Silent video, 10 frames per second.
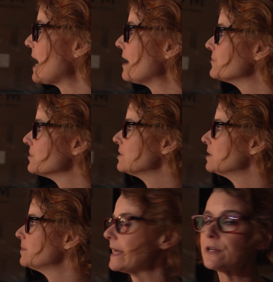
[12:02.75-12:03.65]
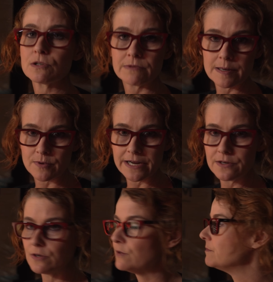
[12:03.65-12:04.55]
after the painter
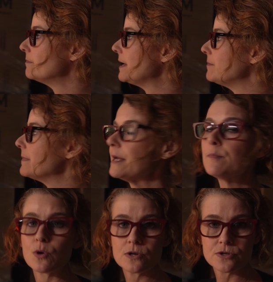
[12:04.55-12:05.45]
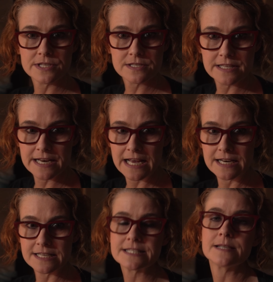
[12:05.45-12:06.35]
Rembrandt, who made many portraits that
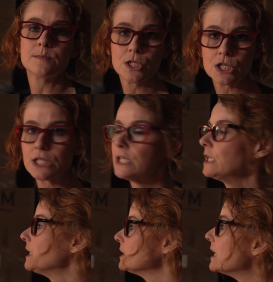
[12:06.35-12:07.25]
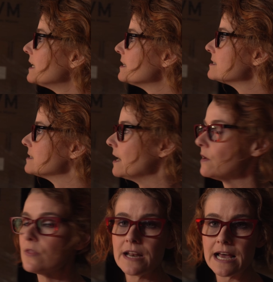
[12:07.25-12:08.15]
had a similar lighting
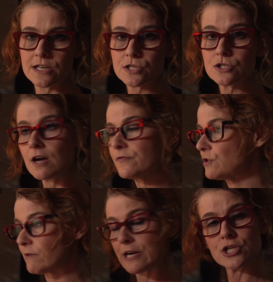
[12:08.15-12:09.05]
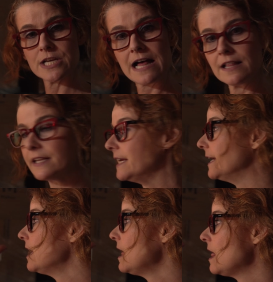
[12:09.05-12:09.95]
style, that had a soft
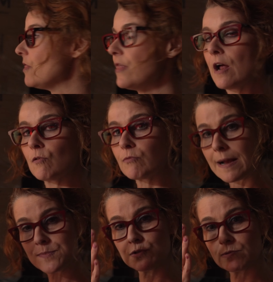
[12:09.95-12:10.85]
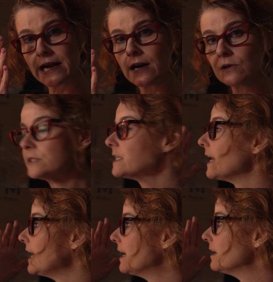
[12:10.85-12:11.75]
directionality that wrapped around,
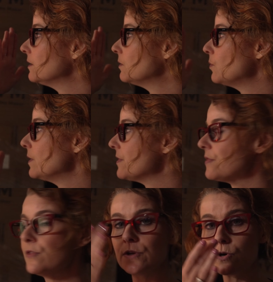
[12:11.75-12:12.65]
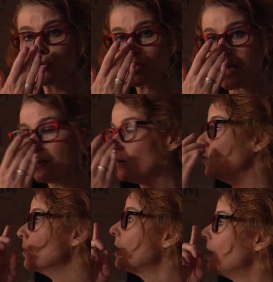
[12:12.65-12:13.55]
and with the nose
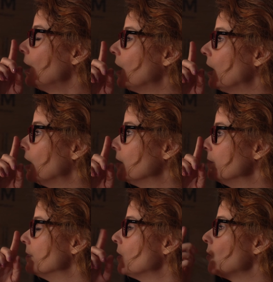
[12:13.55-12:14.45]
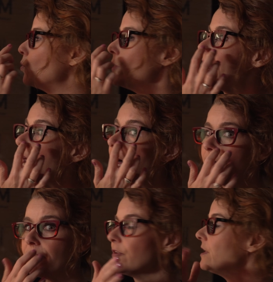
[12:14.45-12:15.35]
shadow would
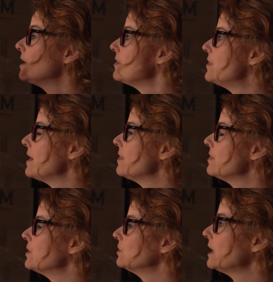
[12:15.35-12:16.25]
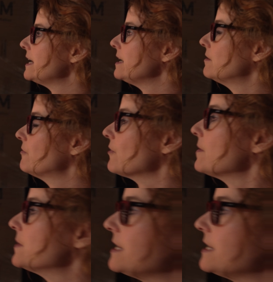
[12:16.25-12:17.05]
have that the light from the